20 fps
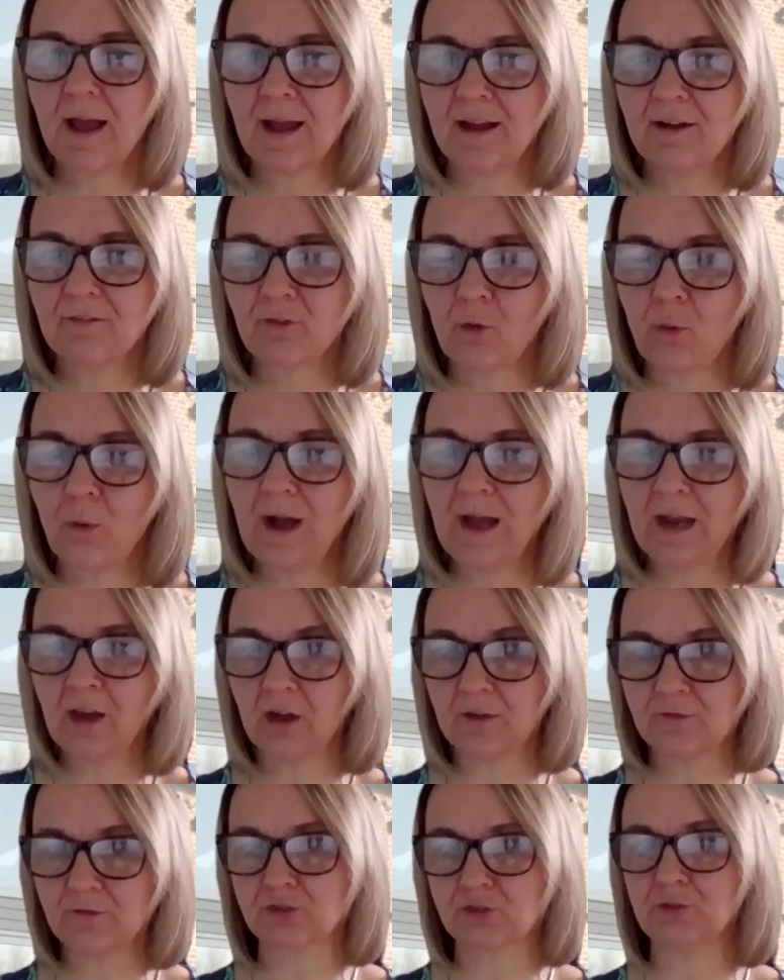have quite a
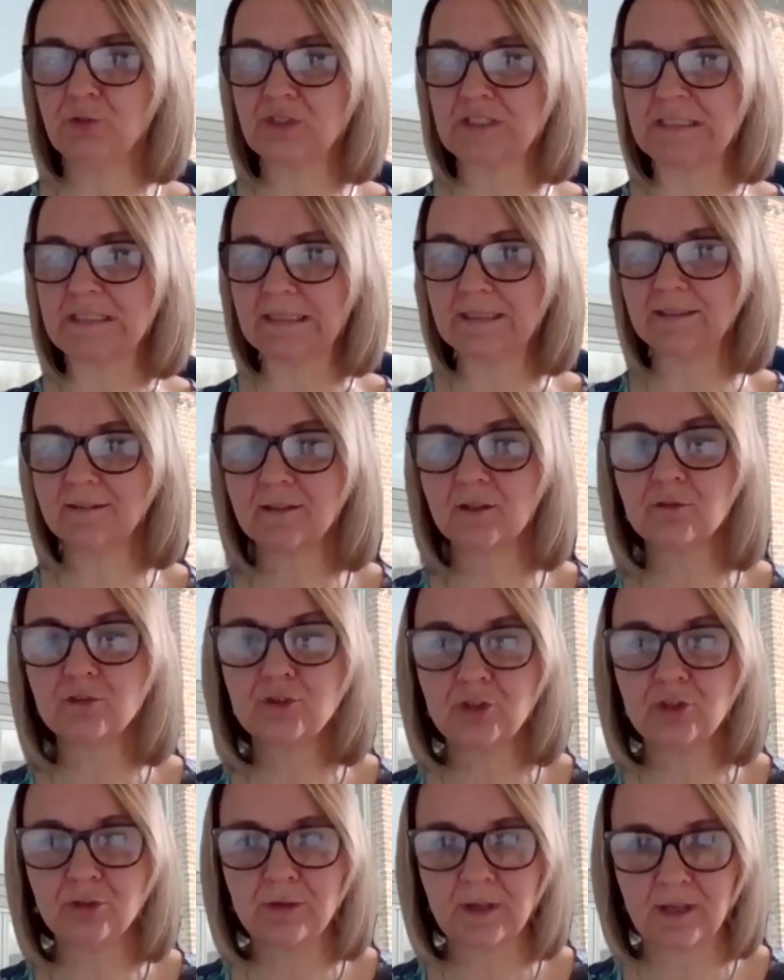lot of scrutiny, so
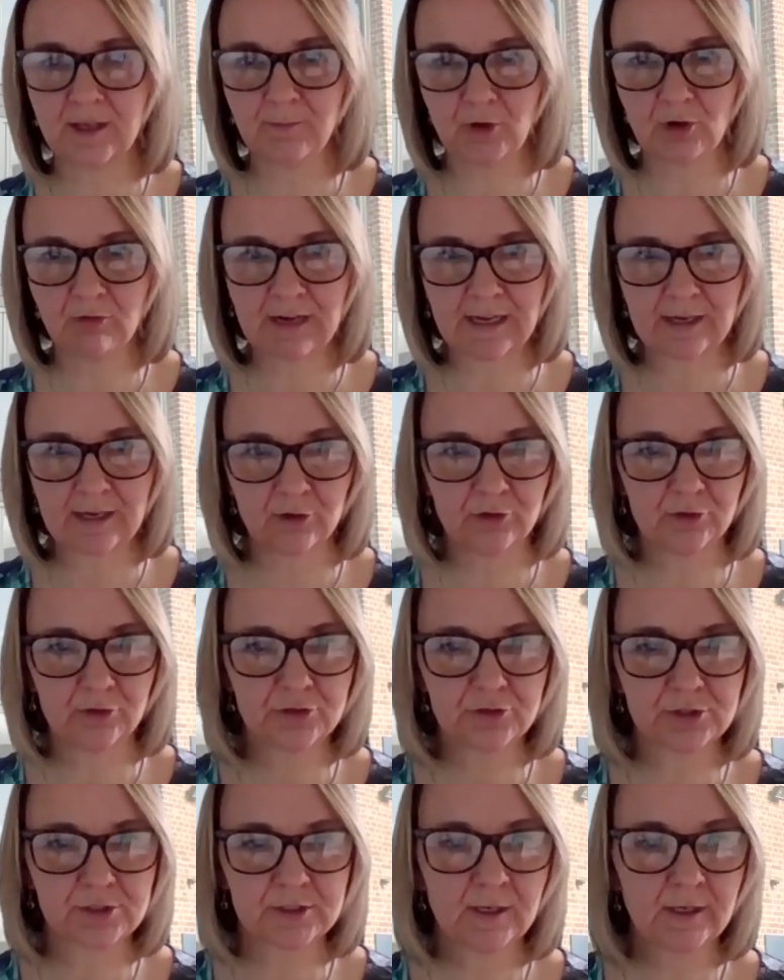do keep your
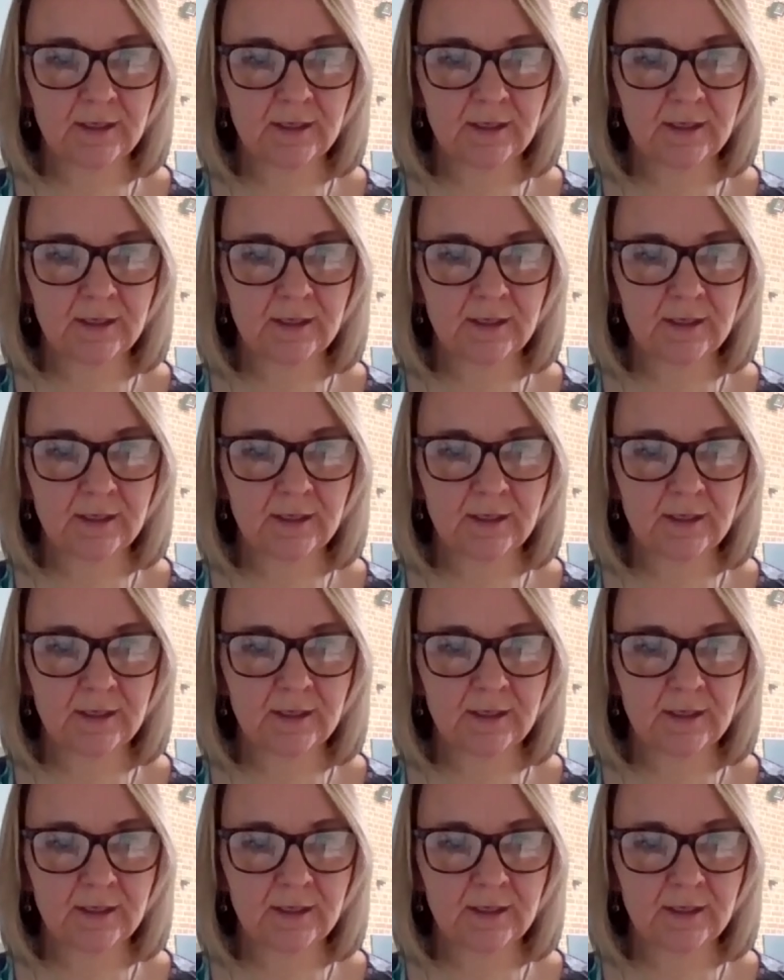records.